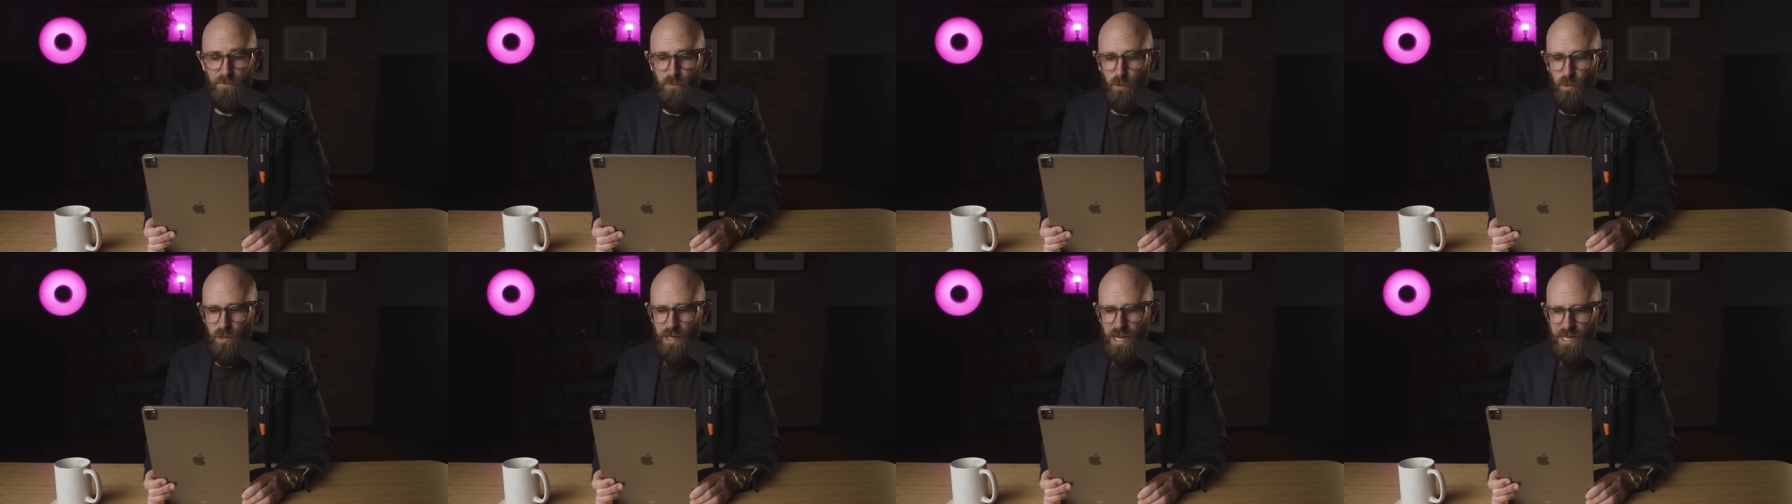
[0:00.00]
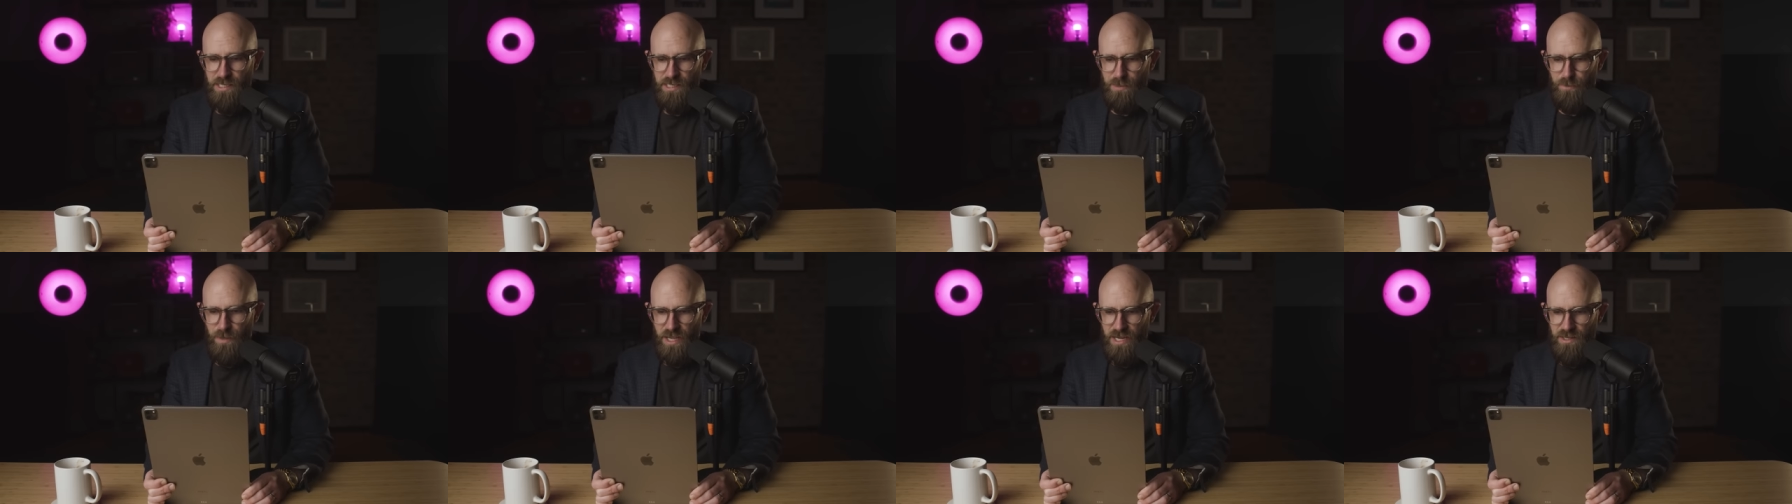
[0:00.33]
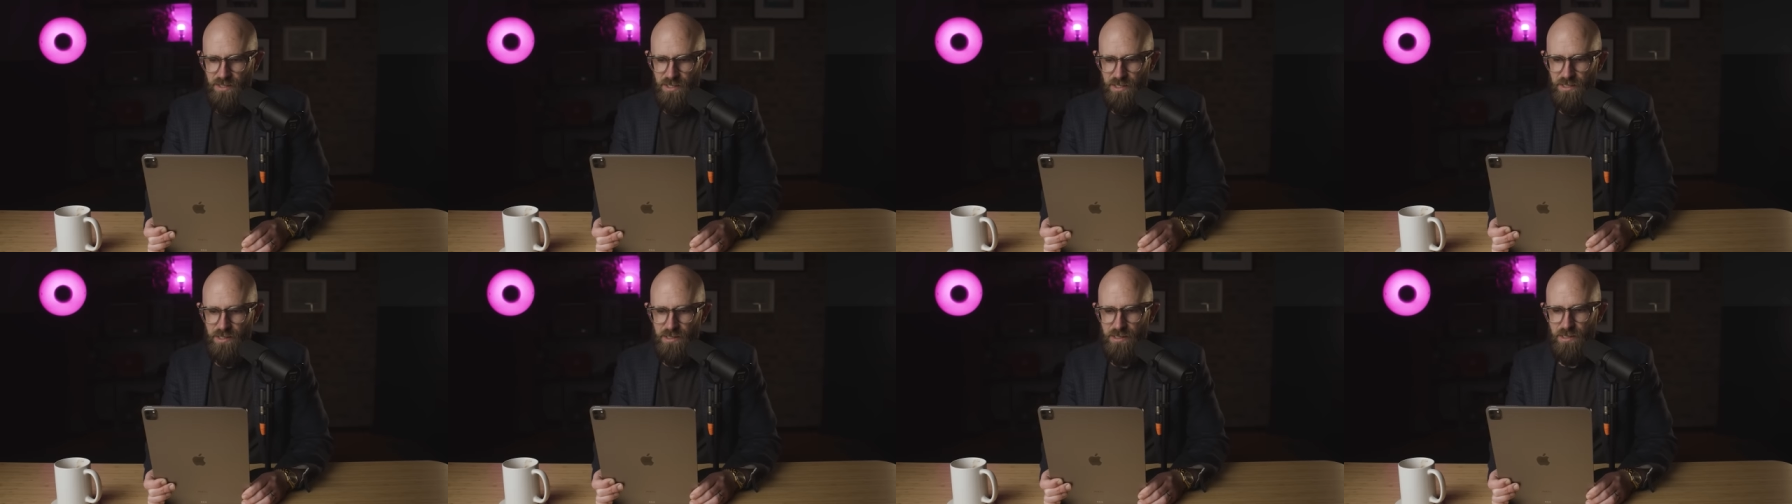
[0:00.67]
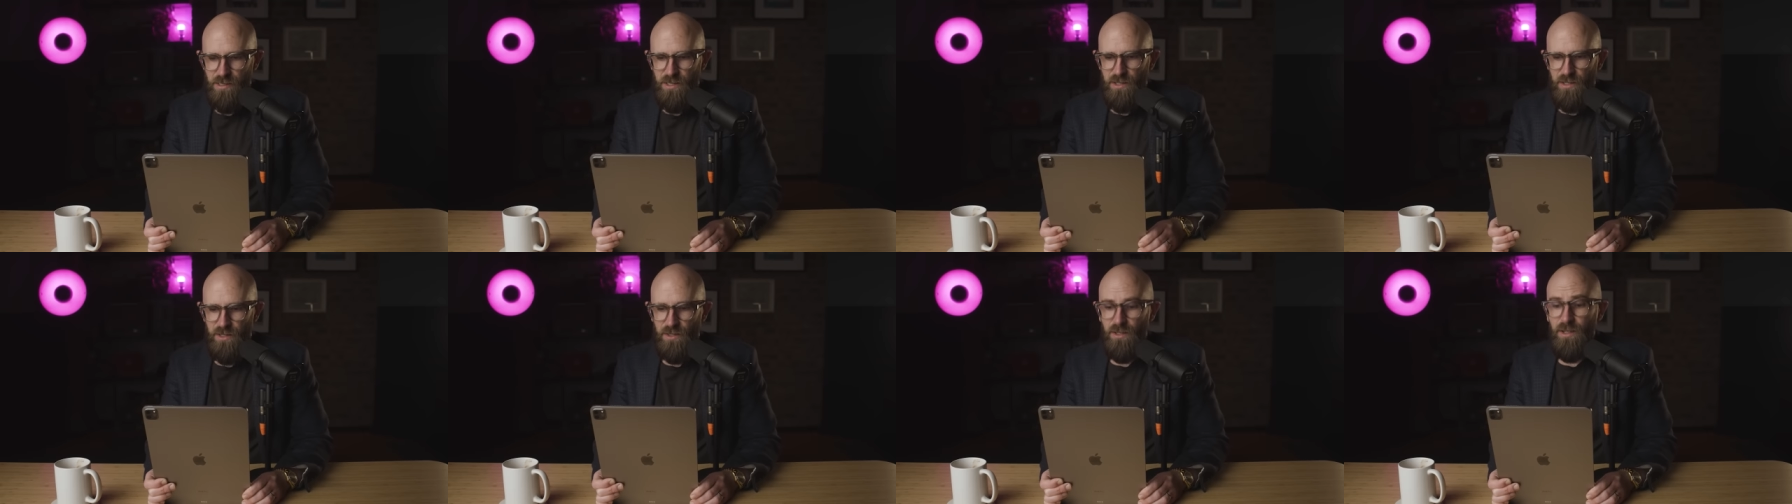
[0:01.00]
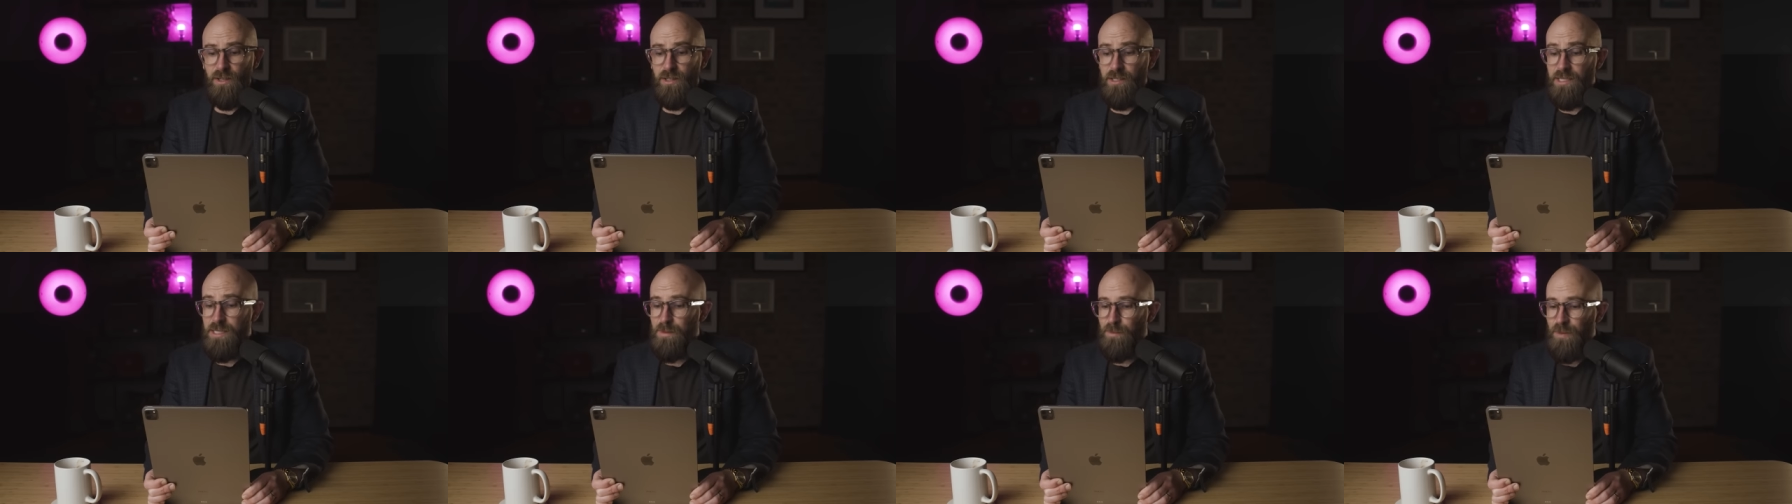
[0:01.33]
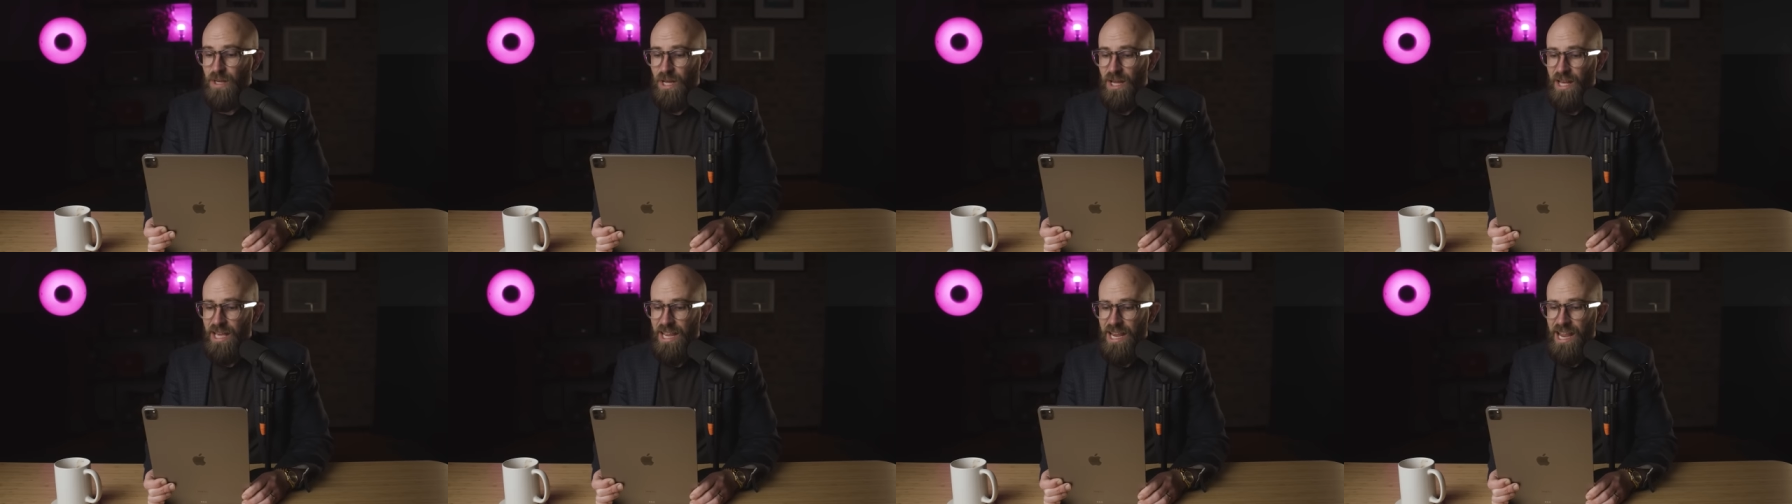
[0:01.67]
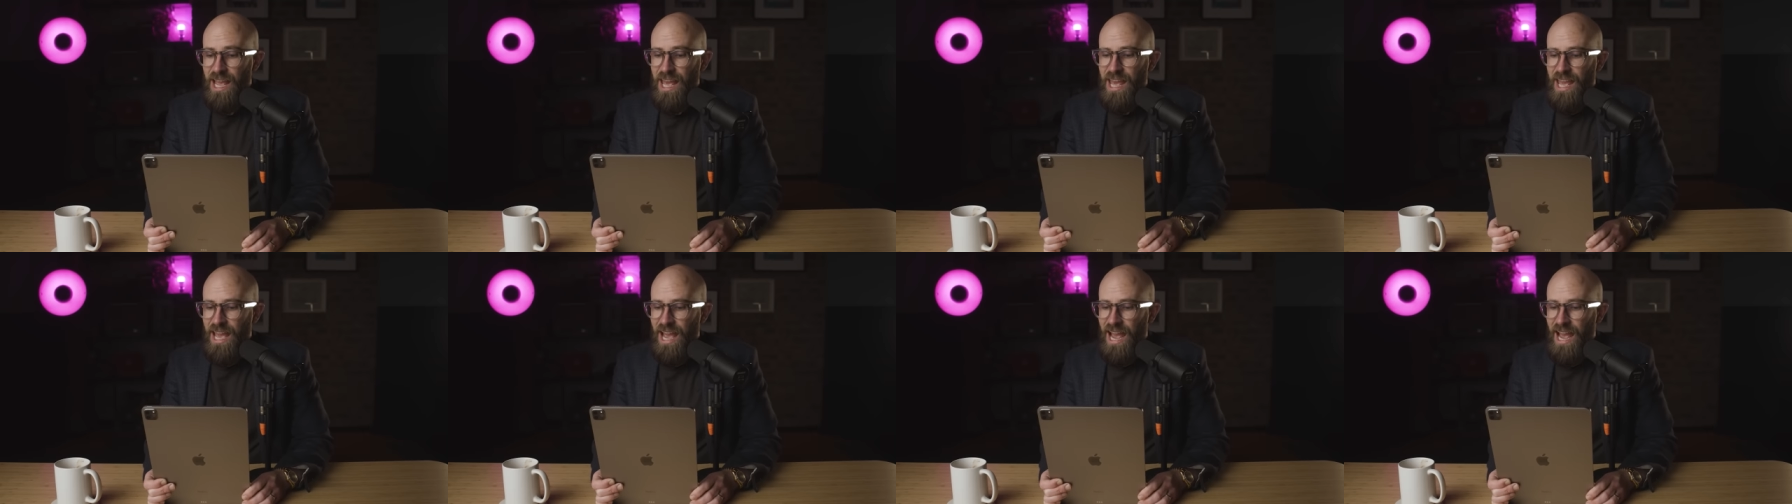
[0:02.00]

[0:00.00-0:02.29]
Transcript: 4 cancer patients cured by